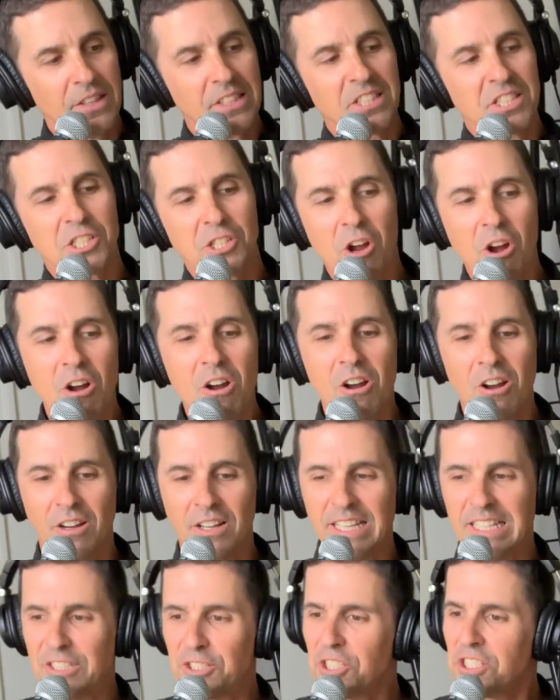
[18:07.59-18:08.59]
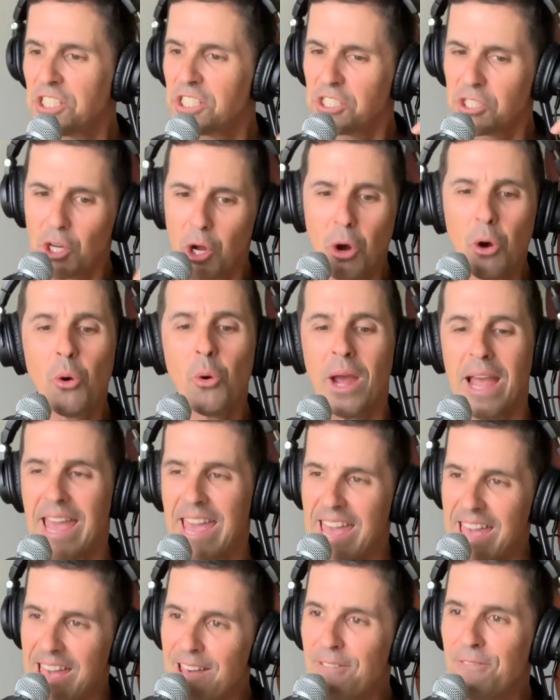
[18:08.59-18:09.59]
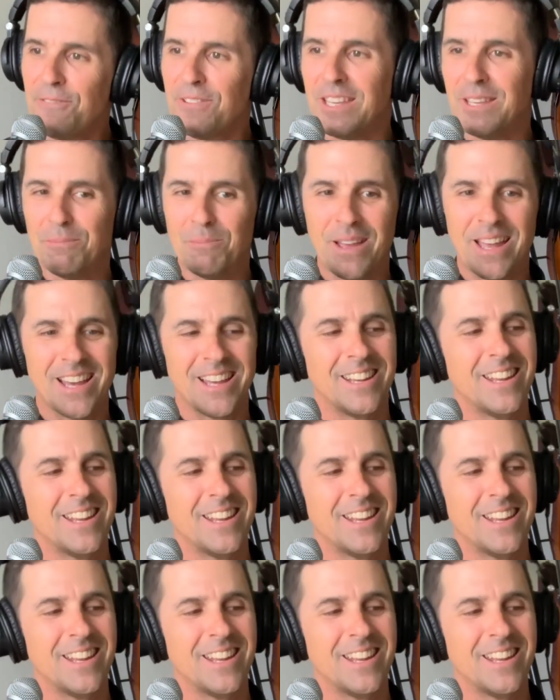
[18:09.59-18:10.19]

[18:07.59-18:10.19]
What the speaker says: This song, it's just so heavy,